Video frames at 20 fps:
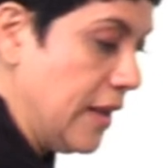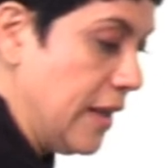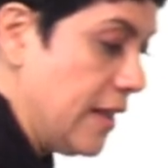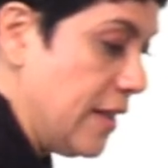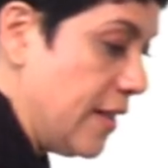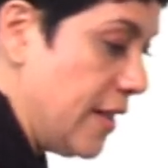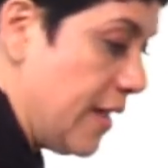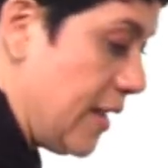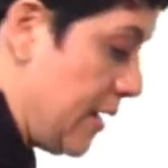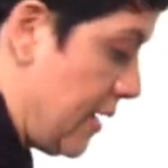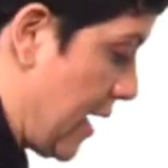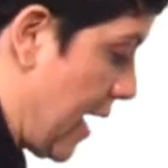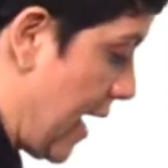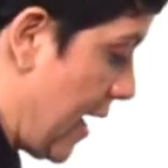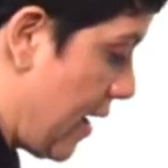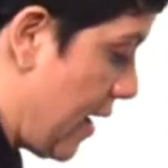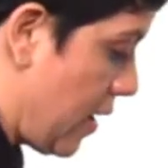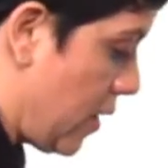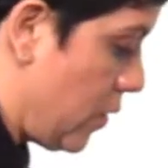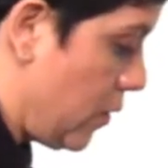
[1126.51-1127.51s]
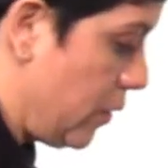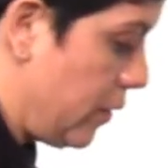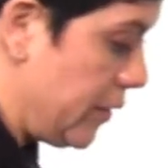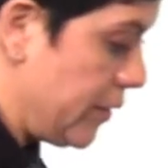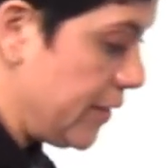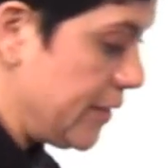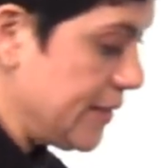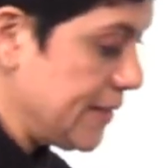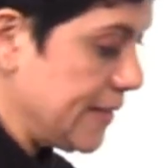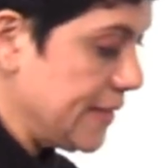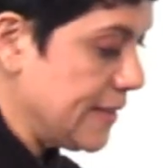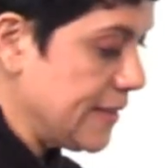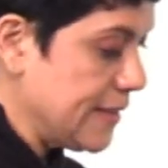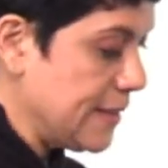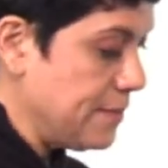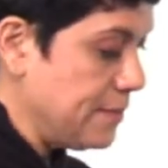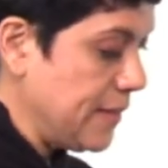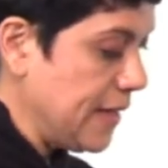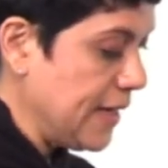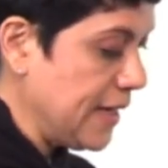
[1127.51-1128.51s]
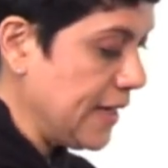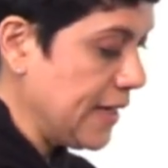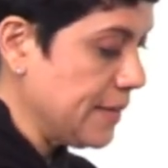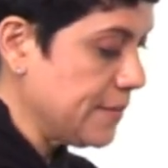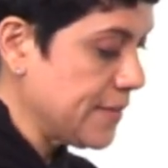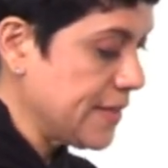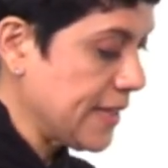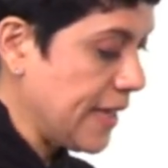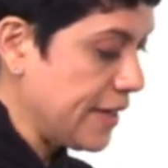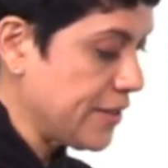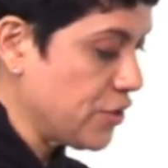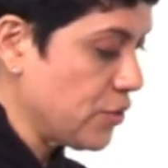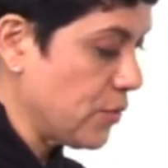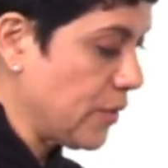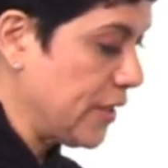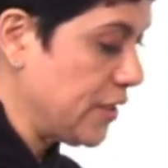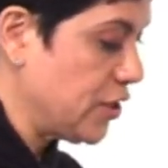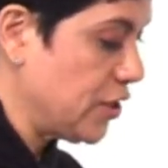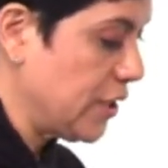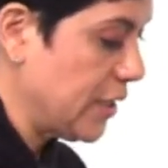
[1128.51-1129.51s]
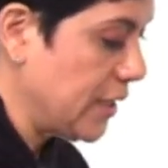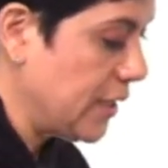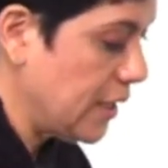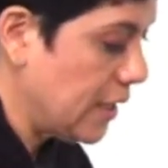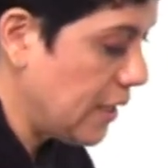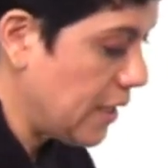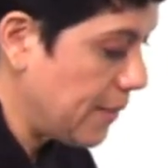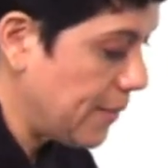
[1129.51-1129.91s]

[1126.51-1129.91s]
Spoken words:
And then now, this is the medium saturation,